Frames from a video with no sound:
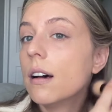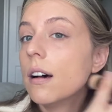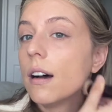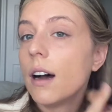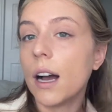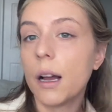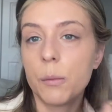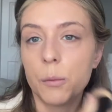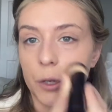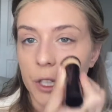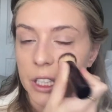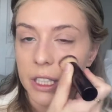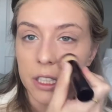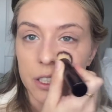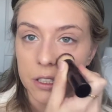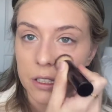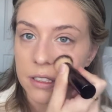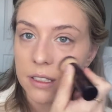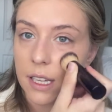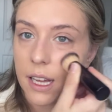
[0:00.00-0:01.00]
I'm really
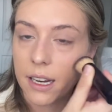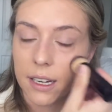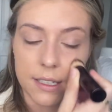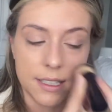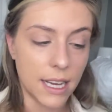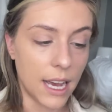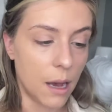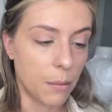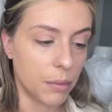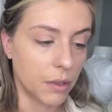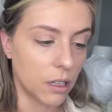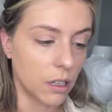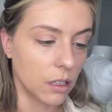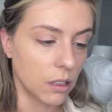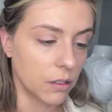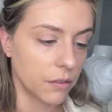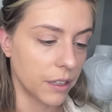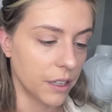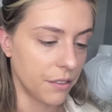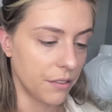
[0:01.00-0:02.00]
just kind of tapping all
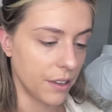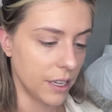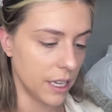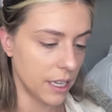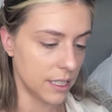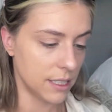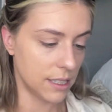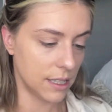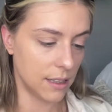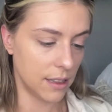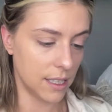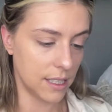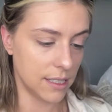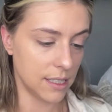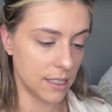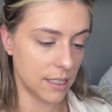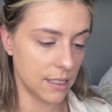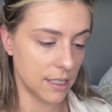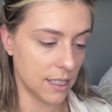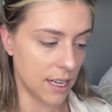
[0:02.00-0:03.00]
over the face. This
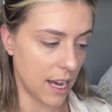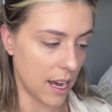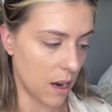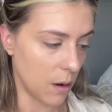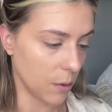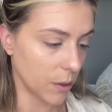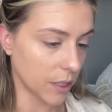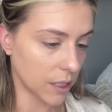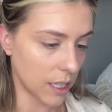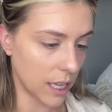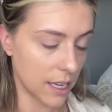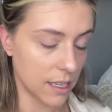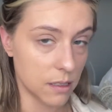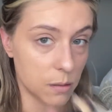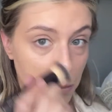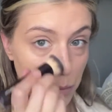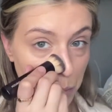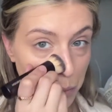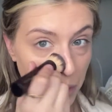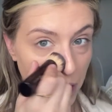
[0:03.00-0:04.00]
is an hourglass
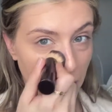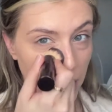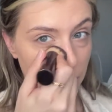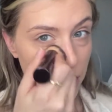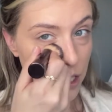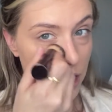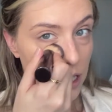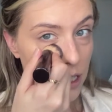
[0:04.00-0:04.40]
brush.